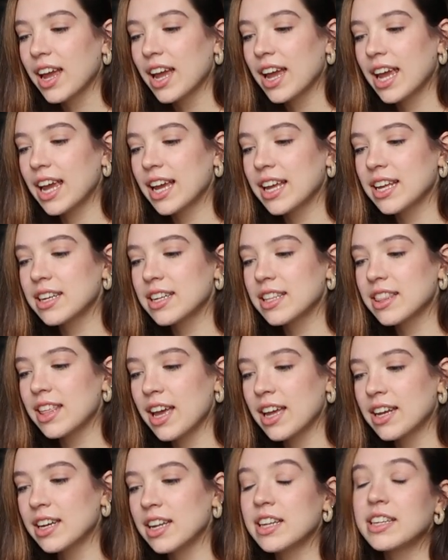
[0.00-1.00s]
And
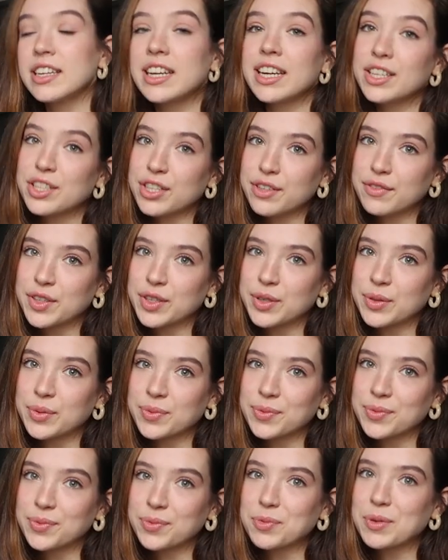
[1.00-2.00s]
then an
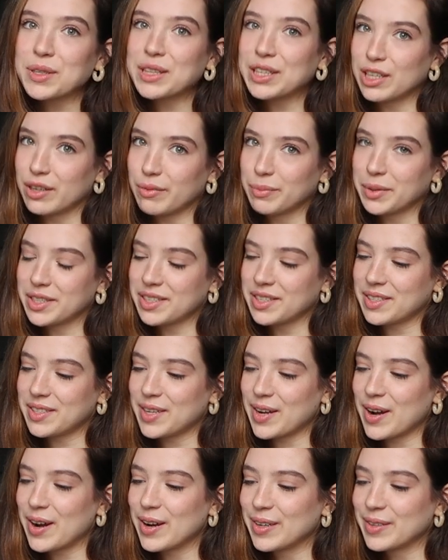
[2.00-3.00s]
interview with
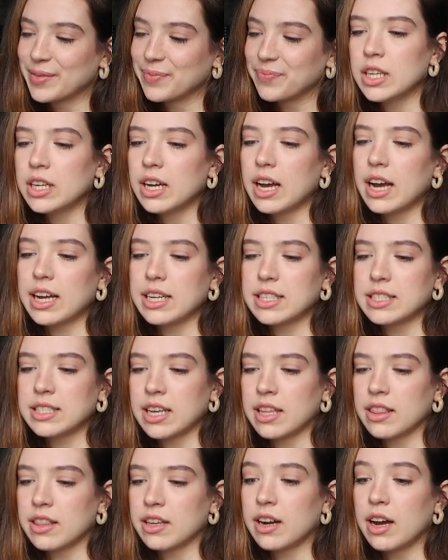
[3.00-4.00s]
UWCCR. I
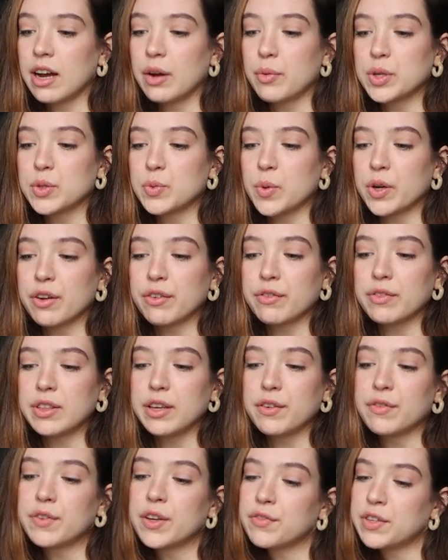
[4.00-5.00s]
said that I was one of
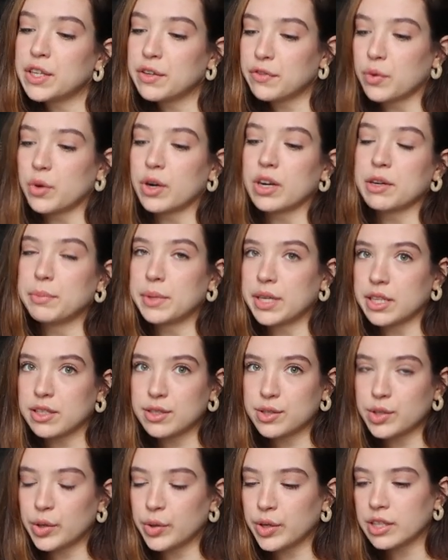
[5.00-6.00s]
the 54 admitted
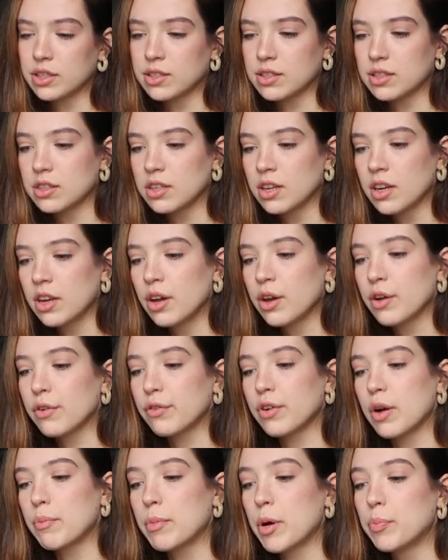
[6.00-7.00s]
students
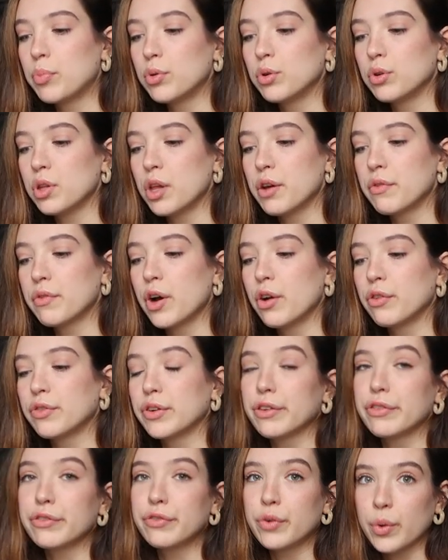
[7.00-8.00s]
from a pool of
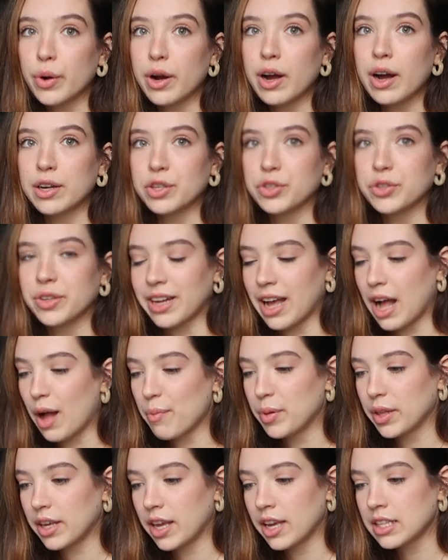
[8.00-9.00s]
over 400
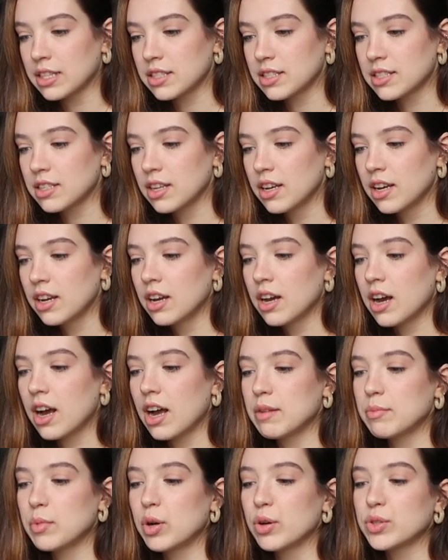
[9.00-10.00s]
applicants.
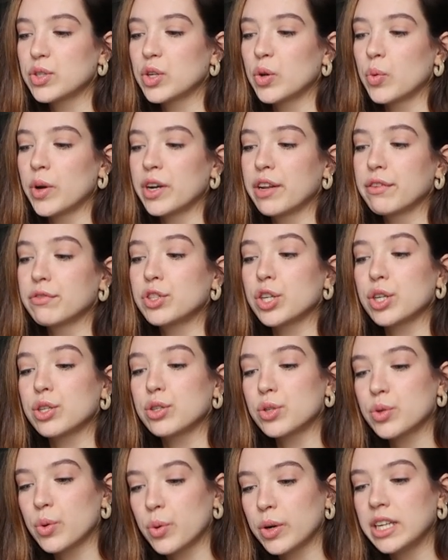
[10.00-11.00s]
I'm also one of
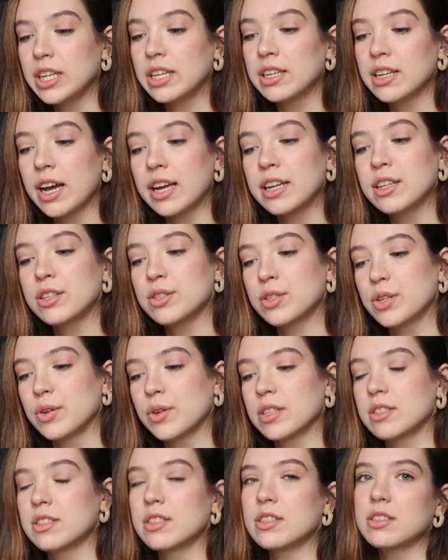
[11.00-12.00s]
just 29
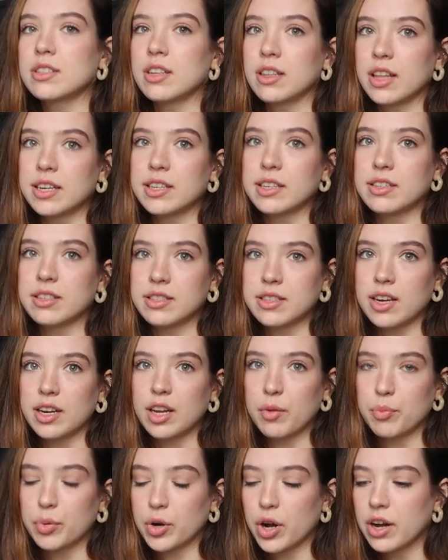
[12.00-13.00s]
students selected to
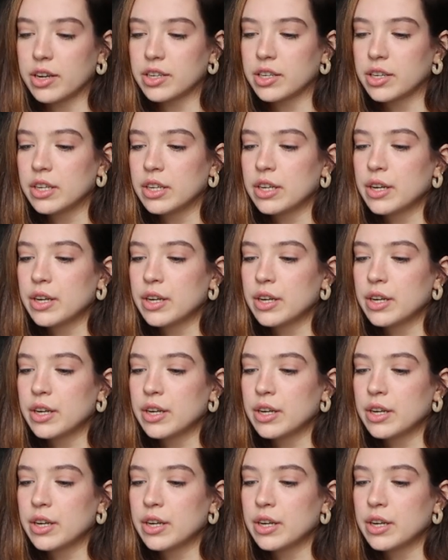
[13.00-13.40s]
study abroad.